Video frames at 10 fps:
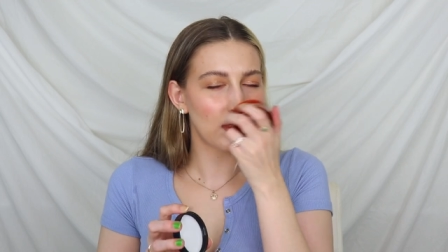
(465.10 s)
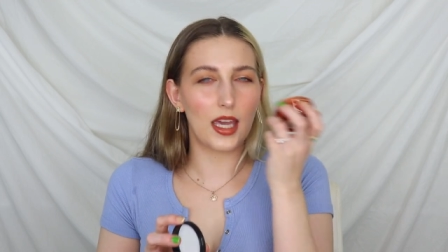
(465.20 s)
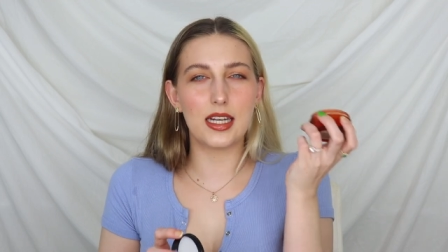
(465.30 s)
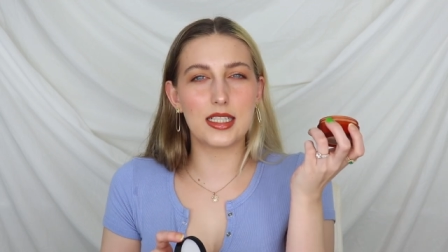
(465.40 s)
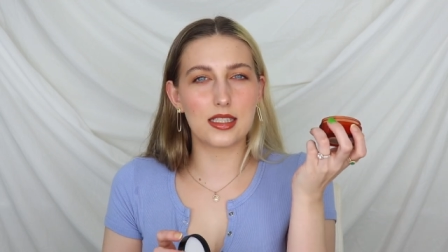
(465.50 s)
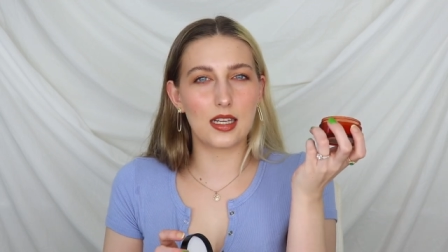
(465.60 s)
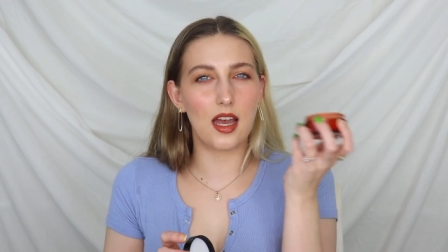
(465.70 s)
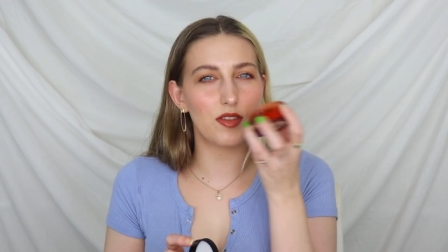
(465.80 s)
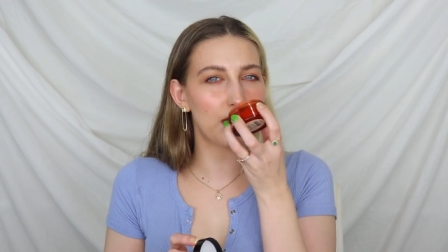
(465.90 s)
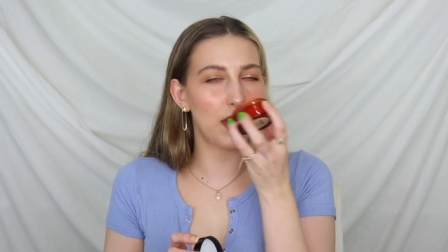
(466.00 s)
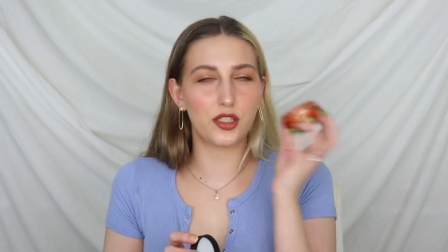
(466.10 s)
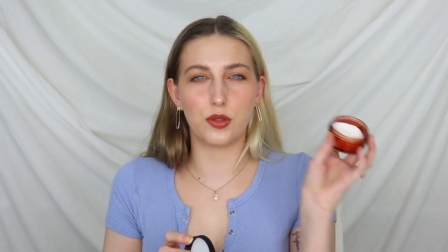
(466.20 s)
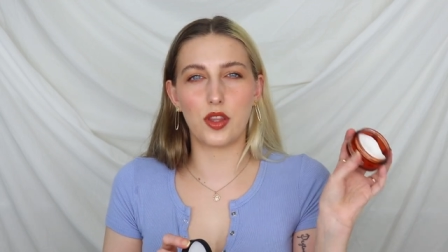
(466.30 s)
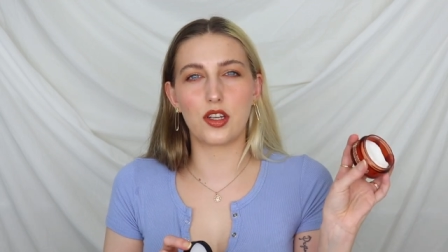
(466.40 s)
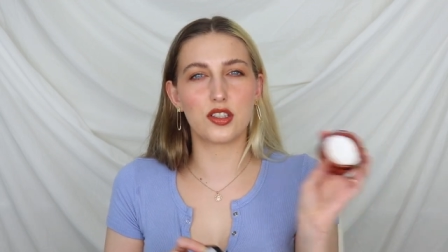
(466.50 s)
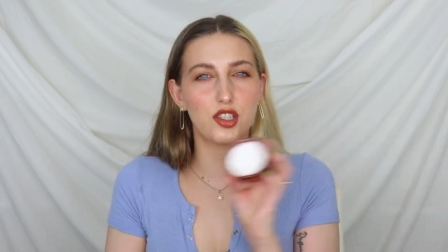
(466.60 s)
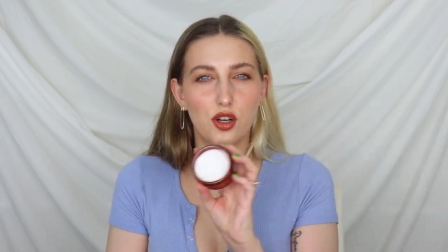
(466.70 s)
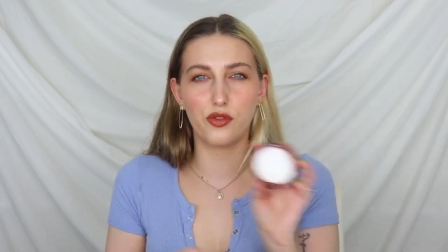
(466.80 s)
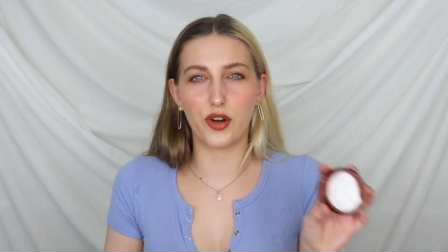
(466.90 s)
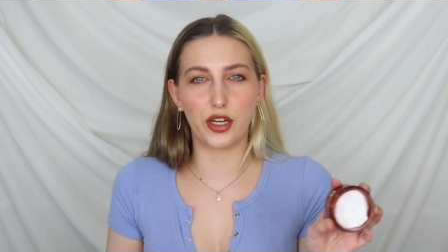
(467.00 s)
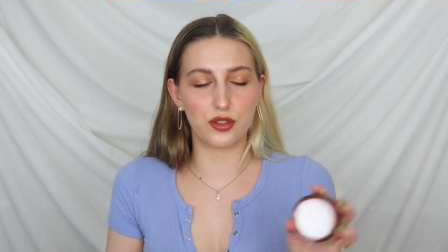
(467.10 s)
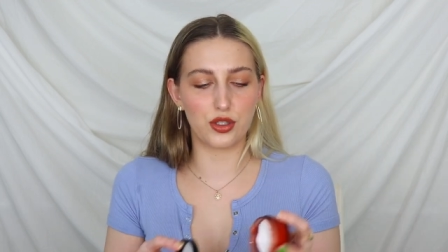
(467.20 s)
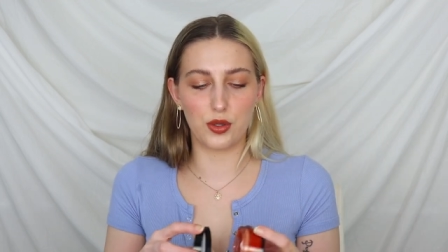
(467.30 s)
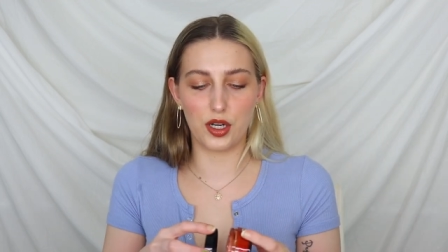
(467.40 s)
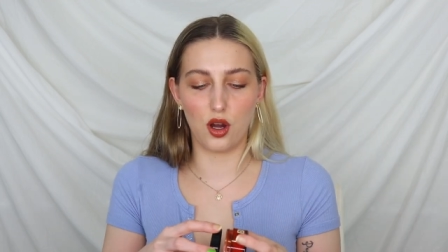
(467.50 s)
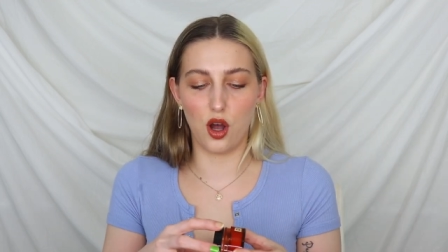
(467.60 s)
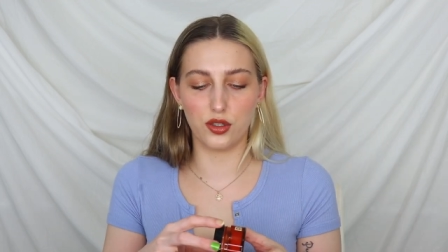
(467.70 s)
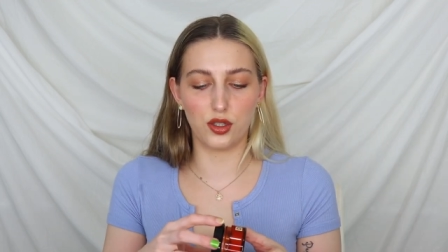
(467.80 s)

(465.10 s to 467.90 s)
And it doesn't have a smell to it. There's zero fragrance to it at all.